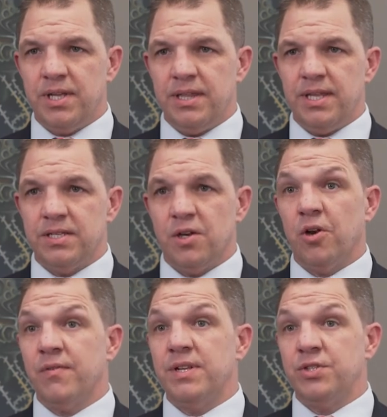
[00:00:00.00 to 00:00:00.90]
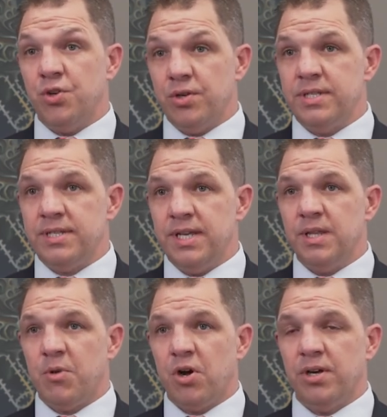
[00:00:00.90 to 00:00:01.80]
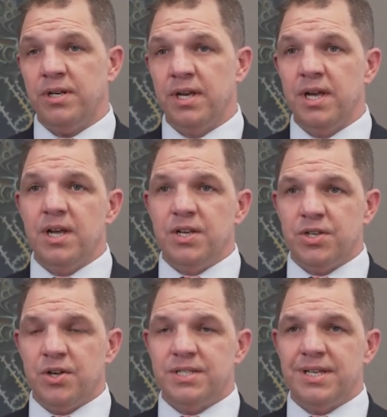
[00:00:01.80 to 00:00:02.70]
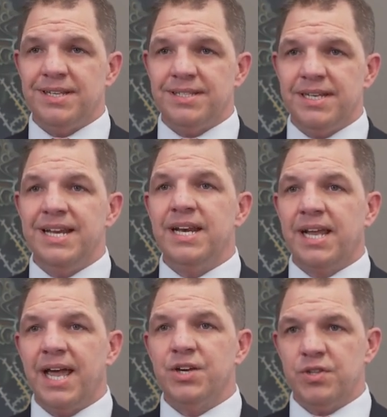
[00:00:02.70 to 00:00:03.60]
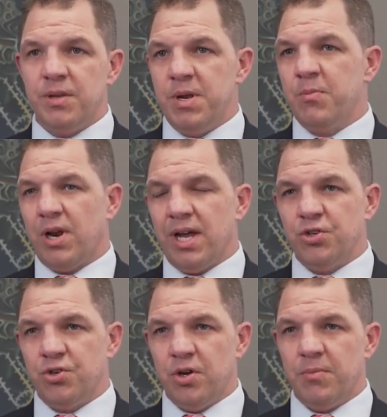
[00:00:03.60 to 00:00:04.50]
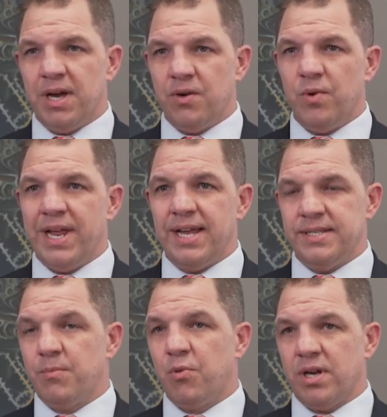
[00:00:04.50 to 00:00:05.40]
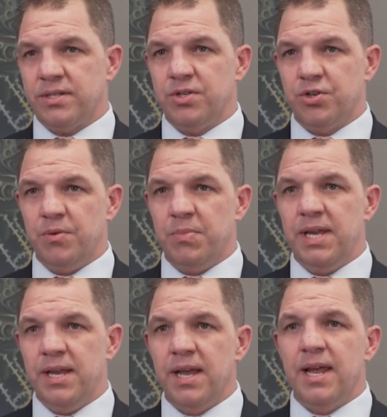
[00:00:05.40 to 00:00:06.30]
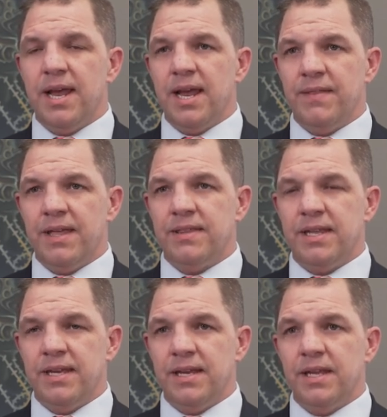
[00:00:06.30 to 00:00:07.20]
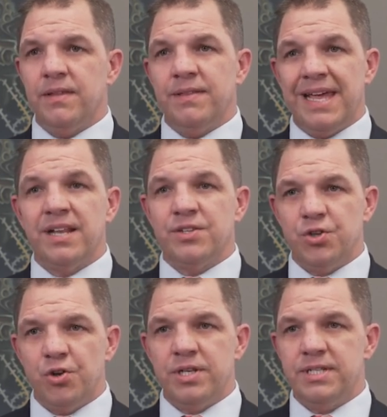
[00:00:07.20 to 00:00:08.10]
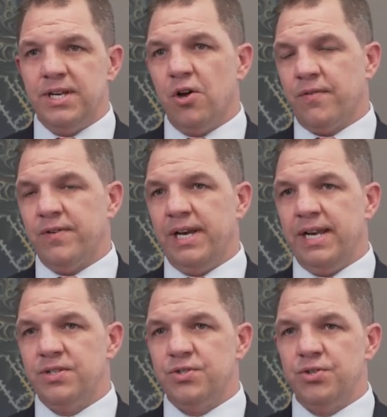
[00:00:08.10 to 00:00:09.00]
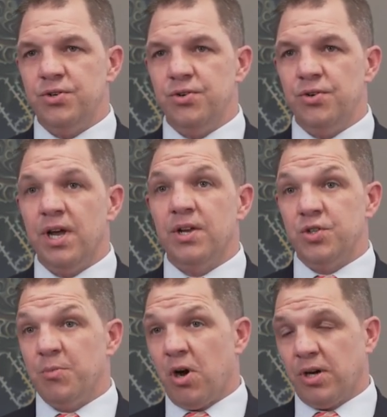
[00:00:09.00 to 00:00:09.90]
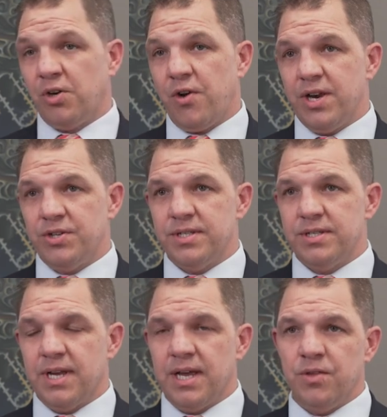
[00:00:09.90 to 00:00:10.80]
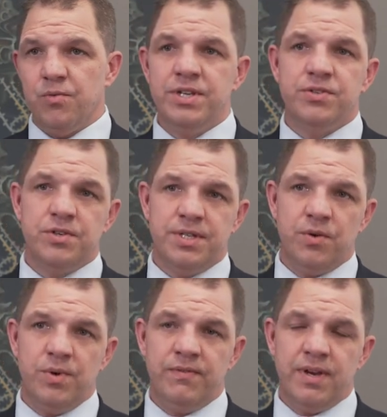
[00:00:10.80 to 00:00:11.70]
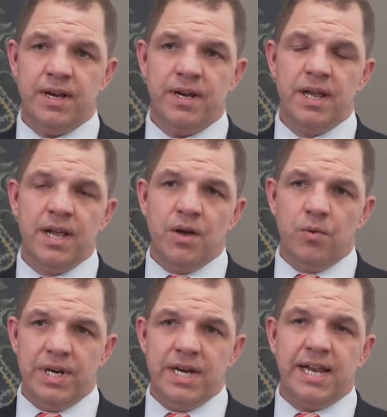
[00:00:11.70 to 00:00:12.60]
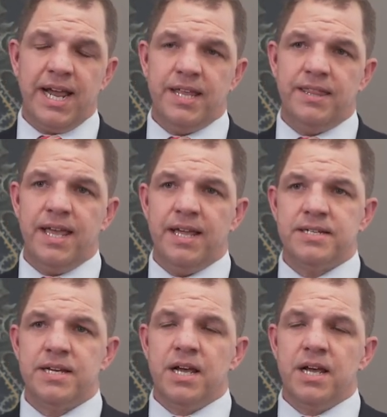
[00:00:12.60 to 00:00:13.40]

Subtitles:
that there's a lot of uncertainty in the market. So it's an indication that people are unsure about where asset prices should be, and that that uncertainty often leads to market crashes. The research that we've done would indicate that